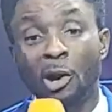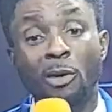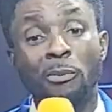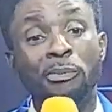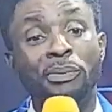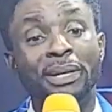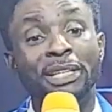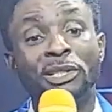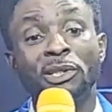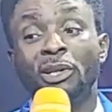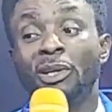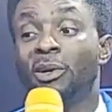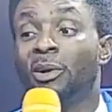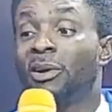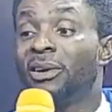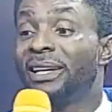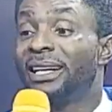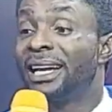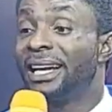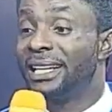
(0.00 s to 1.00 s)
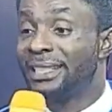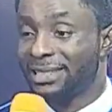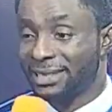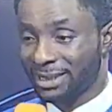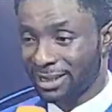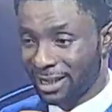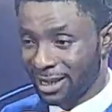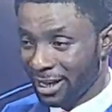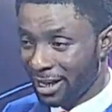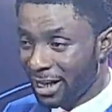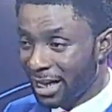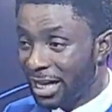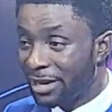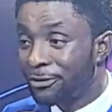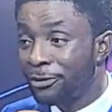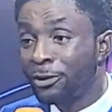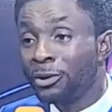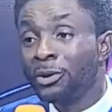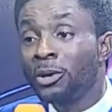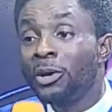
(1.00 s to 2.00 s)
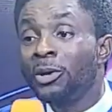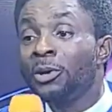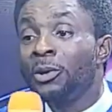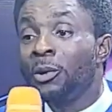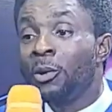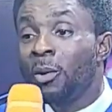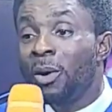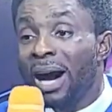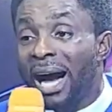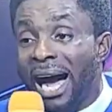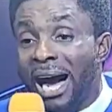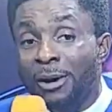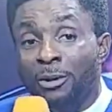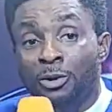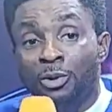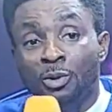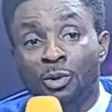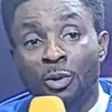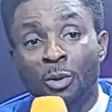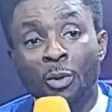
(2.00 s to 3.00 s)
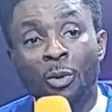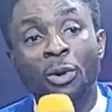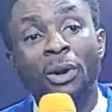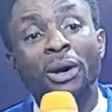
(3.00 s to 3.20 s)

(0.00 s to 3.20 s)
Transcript: in operation on earth if you don't know how